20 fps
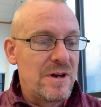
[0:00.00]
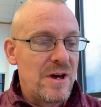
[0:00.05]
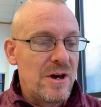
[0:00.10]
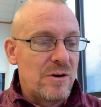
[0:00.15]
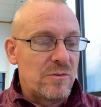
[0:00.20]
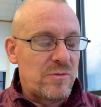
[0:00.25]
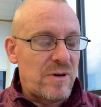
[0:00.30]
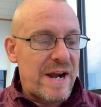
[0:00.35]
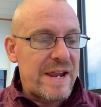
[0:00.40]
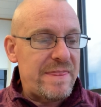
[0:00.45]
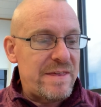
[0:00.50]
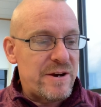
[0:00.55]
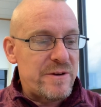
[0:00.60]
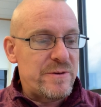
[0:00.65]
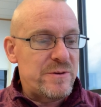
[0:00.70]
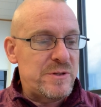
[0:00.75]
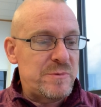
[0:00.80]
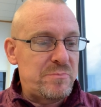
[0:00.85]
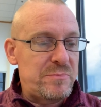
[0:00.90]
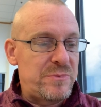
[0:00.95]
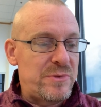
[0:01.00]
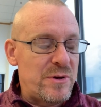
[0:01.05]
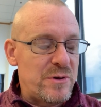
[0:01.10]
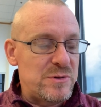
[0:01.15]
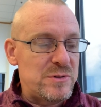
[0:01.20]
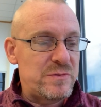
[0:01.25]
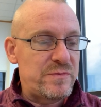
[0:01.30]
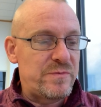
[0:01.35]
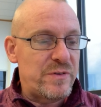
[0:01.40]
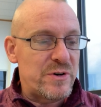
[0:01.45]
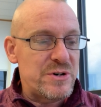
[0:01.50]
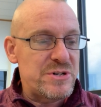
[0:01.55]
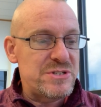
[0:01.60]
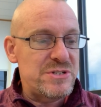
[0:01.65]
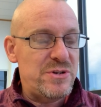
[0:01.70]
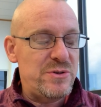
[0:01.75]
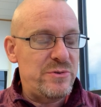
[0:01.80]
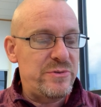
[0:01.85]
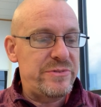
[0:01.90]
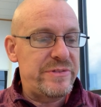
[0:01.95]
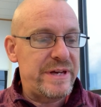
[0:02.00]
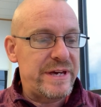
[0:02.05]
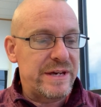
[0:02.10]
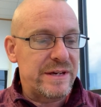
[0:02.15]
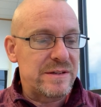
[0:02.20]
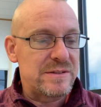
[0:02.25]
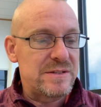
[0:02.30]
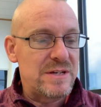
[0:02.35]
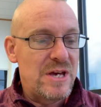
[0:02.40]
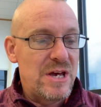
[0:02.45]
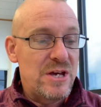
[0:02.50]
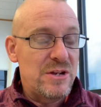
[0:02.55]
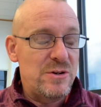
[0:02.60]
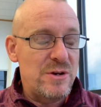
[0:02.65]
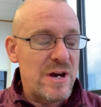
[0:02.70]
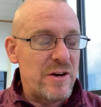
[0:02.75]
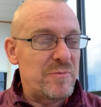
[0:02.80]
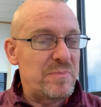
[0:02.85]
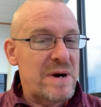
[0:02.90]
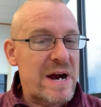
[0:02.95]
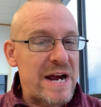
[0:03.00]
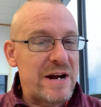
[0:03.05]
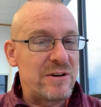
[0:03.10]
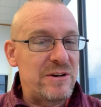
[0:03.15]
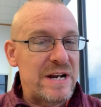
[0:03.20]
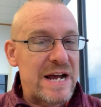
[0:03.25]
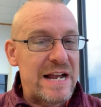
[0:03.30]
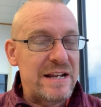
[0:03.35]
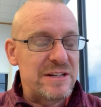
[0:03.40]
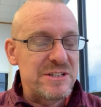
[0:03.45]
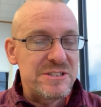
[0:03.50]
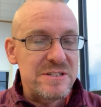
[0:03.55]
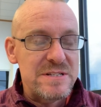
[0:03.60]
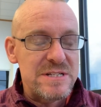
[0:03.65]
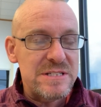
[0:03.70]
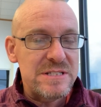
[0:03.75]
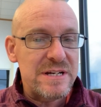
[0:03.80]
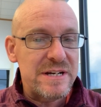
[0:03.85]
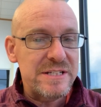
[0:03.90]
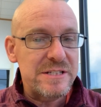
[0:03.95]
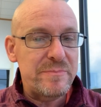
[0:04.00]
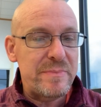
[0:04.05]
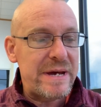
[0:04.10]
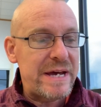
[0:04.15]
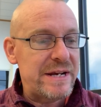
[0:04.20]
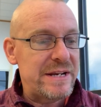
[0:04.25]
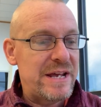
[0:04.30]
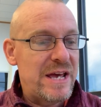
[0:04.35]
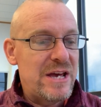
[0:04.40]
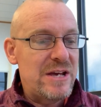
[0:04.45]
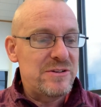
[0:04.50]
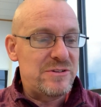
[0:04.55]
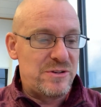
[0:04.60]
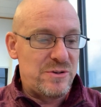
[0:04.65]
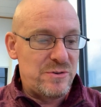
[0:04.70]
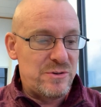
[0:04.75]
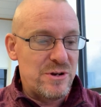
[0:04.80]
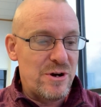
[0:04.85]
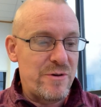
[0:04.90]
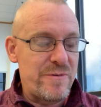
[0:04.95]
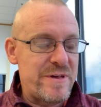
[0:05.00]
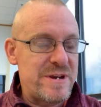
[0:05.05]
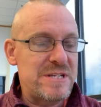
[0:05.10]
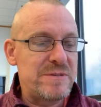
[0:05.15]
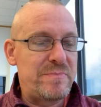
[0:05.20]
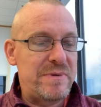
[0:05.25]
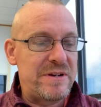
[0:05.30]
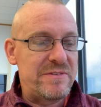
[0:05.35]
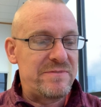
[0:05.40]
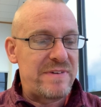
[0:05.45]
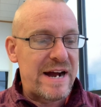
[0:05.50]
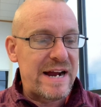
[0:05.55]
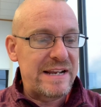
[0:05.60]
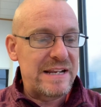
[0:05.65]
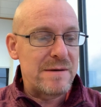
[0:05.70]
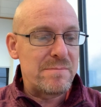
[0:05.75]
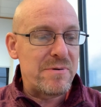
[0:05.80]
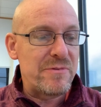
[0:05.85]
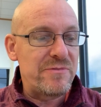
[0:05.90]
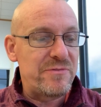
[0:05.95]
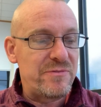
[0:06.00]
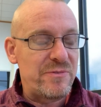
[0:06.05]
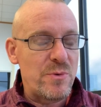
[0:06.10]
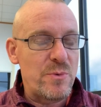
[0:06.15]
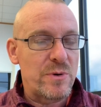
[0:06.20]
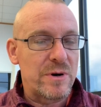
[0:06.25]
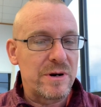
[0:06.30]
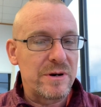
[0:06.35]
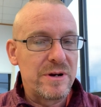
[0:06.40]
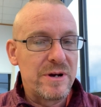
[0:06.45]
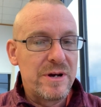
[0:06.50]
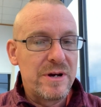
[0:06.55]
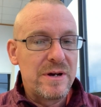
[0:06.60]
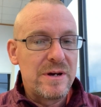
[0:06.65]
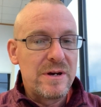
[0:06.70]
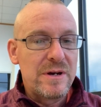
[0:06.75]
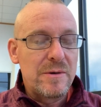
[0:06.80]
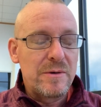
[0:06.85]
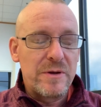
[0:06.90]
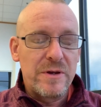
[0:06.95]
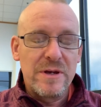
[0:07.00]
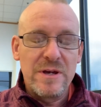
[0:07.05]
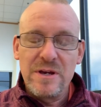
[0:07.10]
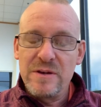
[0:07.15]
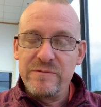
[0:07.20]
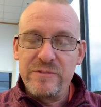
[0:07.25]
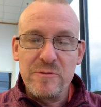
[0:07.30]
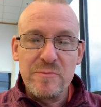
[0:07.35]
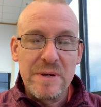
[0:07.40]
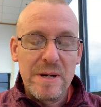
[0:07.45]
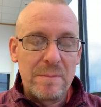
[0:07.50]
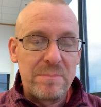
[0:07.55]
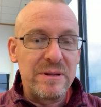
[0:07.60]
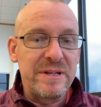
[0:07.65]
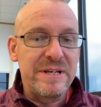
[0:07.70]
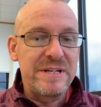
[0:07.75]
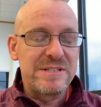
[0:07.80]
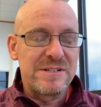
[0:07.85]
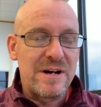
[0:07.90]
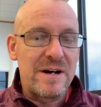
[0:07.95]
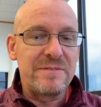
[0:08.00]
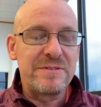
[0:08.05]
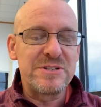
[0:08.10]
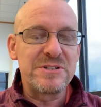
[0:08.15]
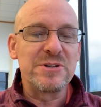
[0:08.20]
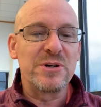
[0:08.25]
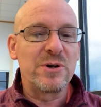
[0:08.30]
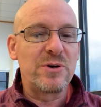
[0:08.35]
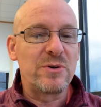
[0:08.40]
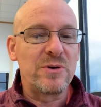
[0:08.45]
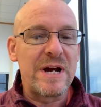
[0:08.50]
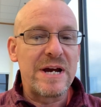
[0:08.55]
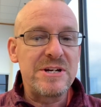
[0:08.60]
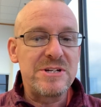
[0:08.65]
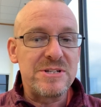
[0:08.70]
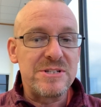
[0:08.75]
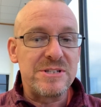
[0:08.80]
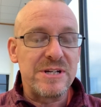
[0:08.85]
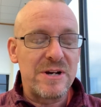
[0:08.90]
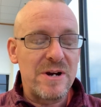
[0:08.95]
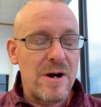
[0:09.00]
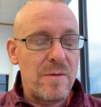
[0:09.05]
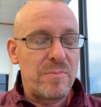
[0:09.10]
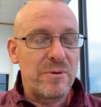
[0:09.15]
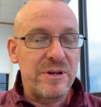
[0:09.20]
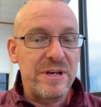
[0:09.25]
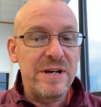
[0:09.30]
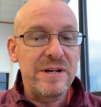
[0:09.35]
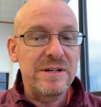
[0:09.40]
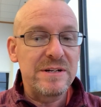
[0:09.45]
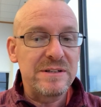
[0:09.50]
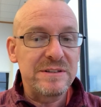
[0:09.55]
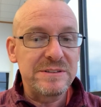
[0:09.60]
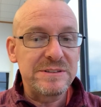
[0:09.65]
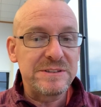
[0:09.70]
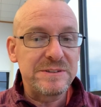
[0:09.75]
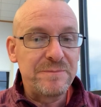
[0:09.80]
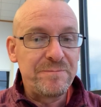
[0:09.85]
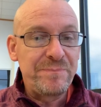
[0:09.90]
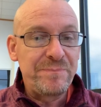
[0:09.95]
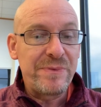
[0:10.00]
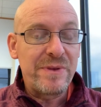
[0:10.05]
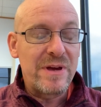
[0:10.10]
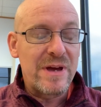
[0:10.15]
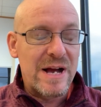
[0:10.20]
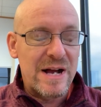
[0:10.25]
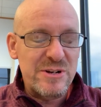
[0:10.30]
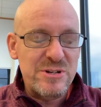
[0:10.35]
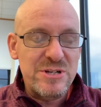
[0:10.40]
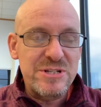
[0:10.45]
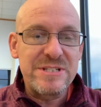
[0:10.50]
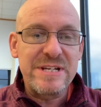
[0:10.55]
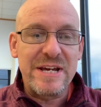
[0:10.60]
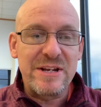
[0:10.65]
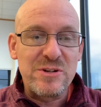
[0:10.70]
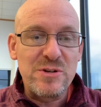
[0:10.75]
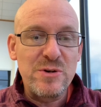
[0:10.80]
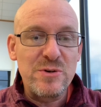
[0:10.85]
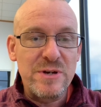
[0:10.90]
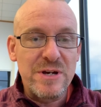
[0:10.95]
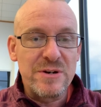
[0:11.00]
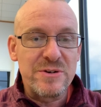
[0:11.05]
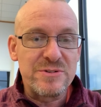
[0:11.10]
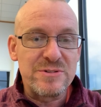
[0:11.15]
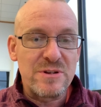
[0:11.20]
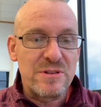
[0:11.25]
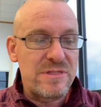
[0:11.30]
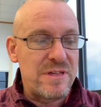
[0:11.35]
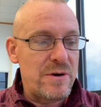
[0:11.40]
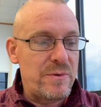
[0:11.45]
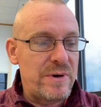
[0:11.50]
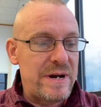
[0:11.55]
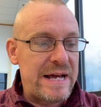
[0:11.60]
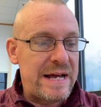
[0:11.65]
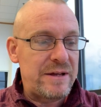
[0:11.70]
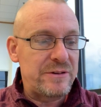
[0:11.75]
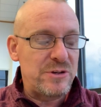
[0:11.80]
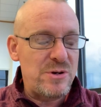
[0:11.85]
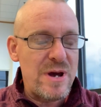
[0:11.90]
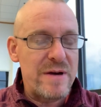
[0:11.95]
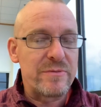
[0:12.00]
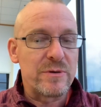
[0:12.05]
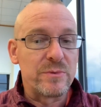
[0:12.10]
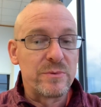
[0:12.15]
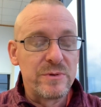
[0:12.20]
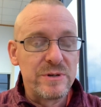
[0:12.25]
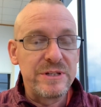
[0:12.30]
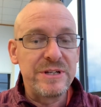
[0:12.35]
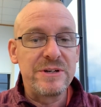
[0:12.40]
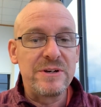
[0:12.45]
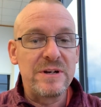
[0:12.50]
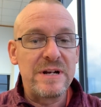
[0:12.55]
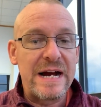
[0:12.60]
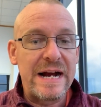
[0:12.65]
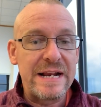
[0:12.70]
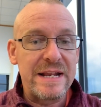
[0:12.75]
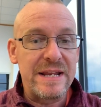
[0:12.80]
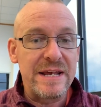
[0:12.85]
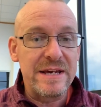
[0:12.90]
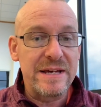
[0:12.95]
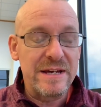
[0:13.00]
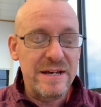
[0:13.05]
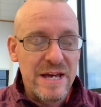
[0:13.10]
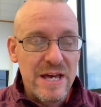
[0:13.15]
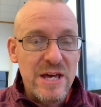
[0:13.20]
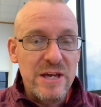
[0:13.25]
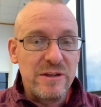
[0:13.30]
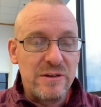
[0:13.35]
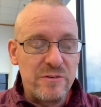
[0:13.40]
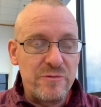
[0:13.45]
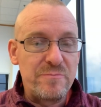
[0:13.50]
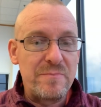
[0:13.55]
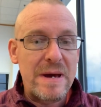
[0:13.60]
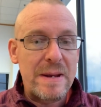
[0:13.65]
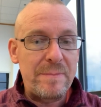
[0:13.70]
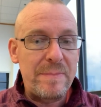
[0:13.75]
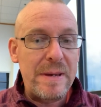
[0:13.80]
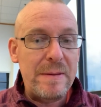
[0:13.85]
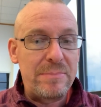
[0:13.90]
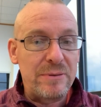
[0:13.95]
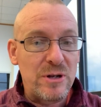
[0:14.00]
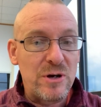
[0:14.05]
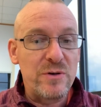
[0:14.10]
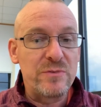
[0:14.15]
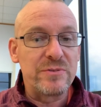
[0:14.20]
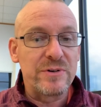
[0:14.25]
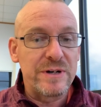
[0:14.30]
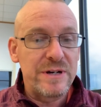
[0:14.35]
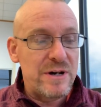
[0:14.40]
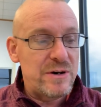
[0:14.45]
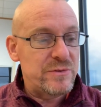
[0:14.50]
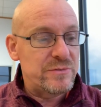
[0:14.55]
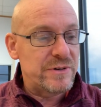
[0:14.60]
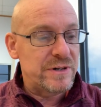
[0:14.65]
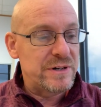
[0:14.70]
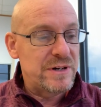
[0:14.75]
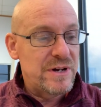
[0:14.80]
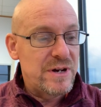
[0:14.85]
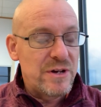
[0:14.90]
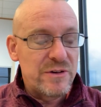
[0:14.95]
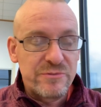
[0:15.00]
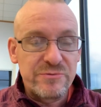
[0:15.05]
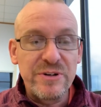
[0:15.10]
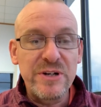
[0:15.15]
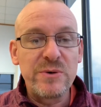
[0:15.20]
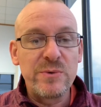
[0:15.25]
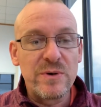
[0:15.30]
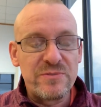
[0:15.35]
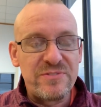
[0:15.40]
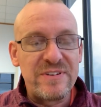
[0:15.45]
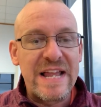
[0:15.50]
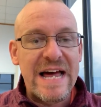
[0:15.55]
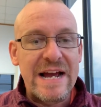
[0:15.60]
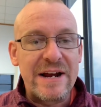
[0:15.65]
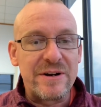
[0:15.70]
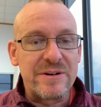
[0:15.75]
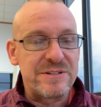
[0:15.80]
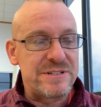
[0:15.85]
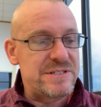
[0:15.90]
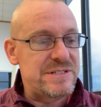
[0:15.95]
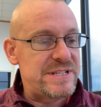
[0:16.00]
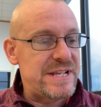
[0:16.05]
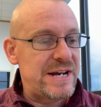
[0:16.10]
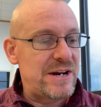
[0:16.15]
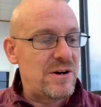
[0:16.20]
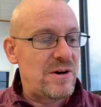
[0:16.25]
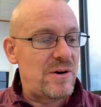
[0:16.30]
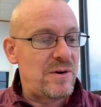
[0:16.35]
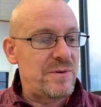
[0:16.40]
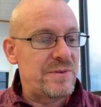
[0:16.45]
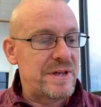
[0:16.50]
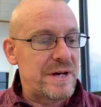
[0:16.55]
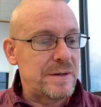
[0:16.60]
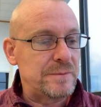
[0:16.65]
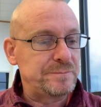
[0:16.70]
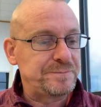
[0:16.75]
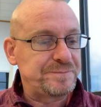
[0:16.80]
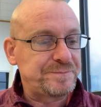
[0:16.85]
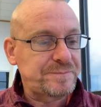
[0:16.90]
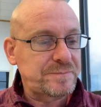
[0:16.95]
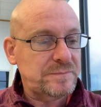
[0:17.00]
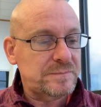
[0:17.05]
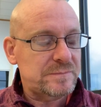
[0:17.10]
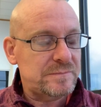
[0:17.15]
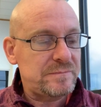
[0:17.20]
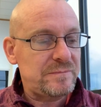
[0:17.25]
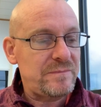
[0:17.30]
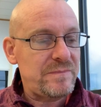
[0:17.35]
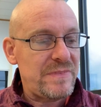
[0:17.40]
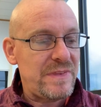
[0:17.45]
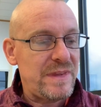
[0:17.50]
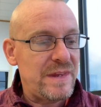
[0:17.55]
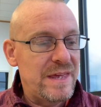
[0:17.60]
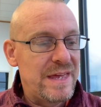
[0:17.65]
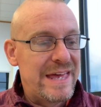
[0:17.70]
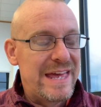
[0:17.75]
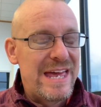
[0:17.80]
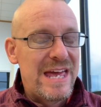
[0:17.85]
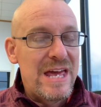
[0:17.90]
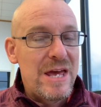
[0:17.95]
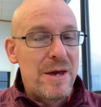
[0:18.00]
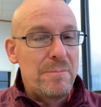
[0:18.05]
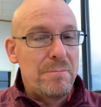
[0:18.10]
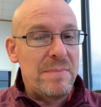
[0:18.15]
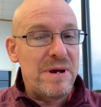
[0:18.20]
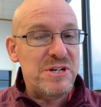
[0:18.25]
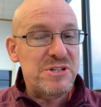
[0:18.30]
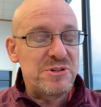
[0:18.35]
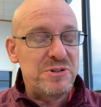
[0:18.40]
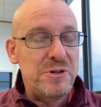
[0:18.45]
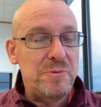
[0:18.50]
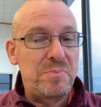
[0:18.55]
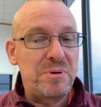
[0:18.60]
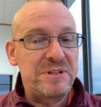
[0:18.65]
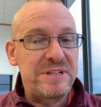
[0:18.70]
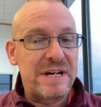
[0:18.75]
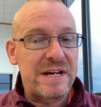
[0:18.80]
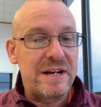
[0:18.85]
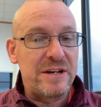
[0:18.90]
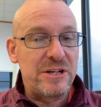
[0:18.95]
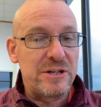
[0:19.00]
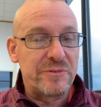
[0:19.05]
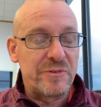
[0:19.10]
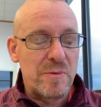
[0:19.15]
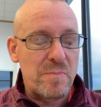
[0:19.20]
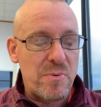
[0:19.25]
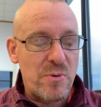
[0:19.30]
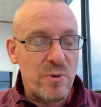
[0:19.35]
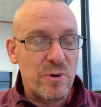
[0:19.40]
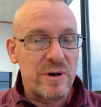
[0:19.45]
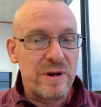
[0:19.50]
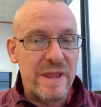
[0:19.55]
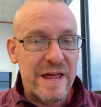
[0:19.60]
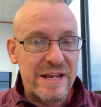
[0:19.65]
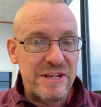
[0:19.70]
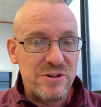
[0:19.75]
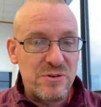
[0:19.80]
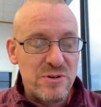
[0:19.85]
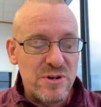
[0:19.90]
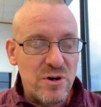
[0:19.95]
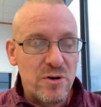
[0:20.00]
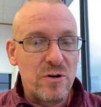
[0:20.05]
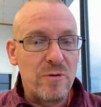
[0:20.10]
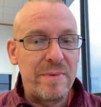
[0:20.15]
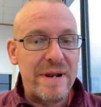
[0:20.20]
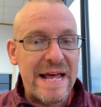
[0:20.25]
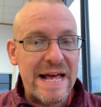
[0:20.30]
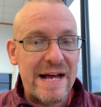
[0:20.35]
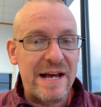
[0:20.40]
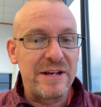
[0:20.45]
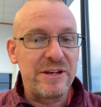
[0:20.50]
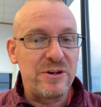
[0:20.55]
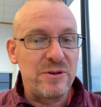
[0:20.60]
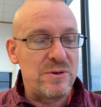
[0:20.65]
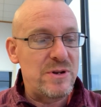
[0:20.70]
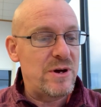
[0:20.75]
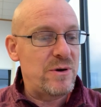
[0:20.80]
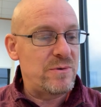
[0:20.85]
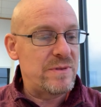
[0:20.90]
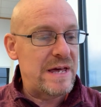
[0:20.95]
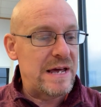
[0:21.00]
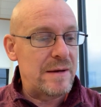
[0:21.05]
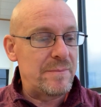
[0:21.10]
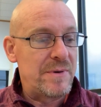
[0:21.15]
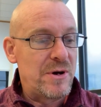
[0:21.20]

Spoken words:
Right there, those first two things. You have prior knowledge of the suspect. Do you know that he's been violent before? If you've been a police officer or corrections a couple years, I'll just say 2 years to throw it out, you have a really good idea. You've met people over and over. Frequent flyers, as they call them. Make sure you put that in your report, that you know them and how you know them,